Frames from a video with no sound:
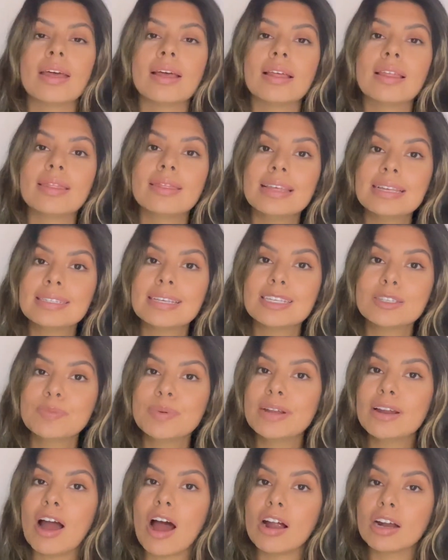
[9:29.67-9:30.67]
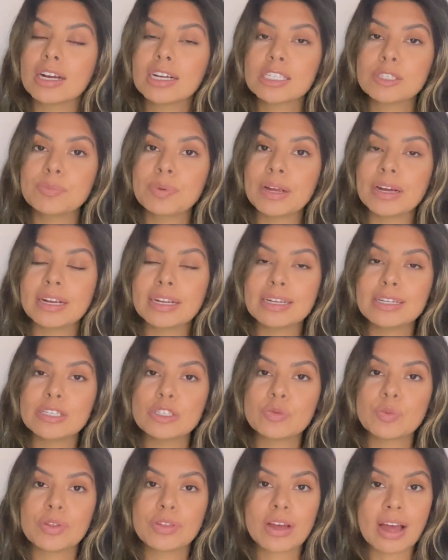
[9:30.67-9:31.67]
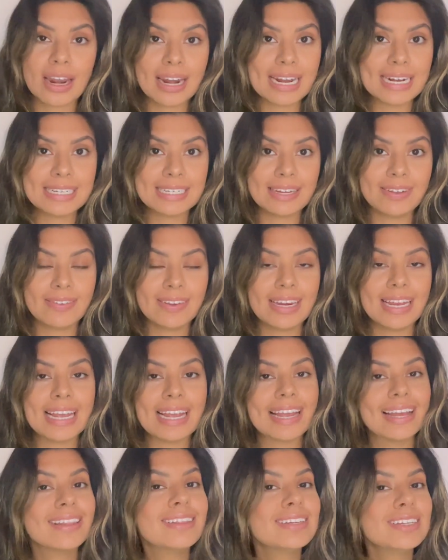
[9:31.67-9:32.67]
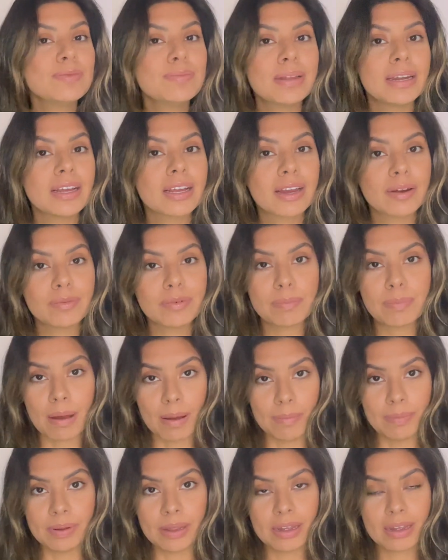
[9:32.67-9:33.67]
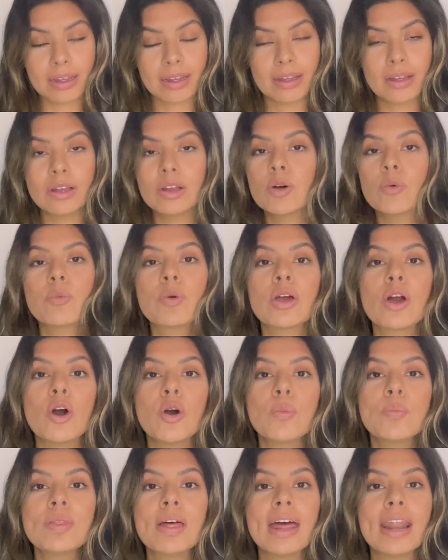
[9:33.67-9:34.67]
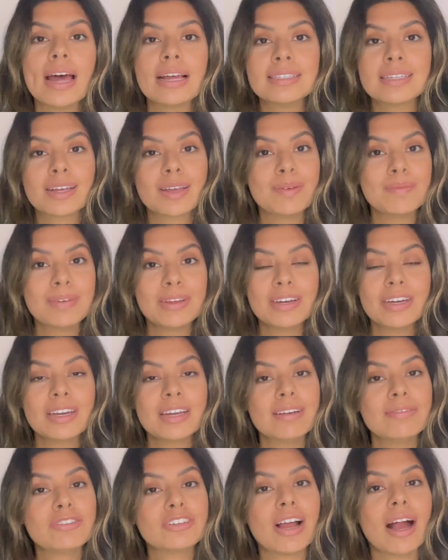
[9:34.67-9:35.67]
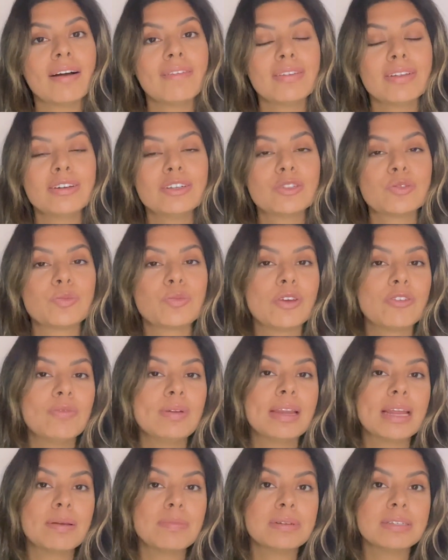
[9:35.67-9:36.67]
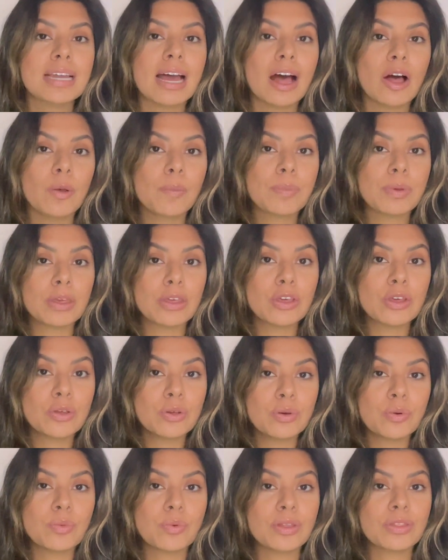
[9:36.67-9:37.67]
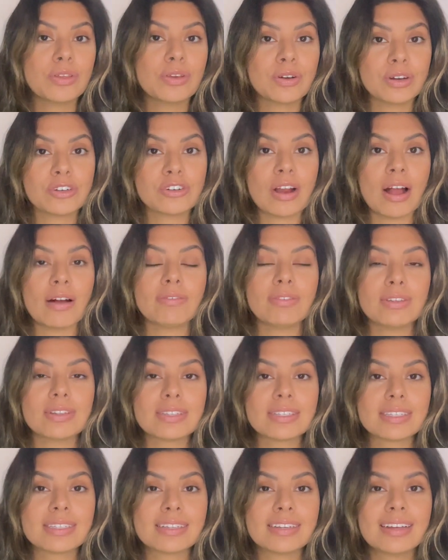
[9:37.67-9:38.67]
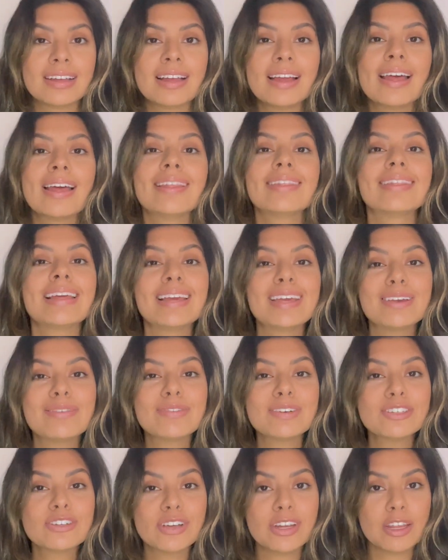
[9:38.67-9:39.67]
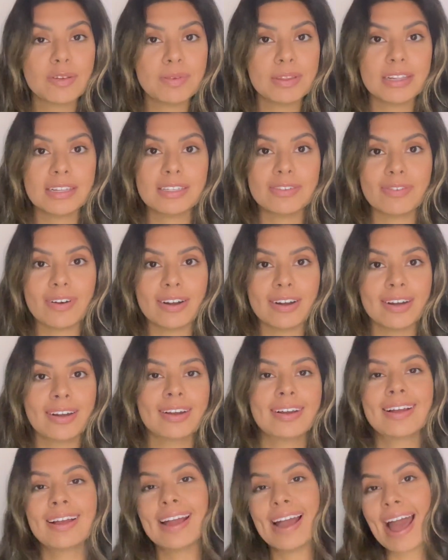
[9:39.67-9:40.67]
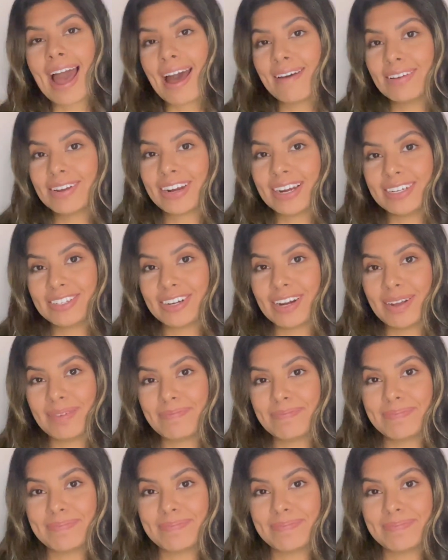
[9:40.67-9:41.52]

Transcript: This has been our experience with connectivity in the Dominican Republic. We hope that as a community of travelers, we've been able to help you with your travels. Thank you for joining me this far. Have a great trip.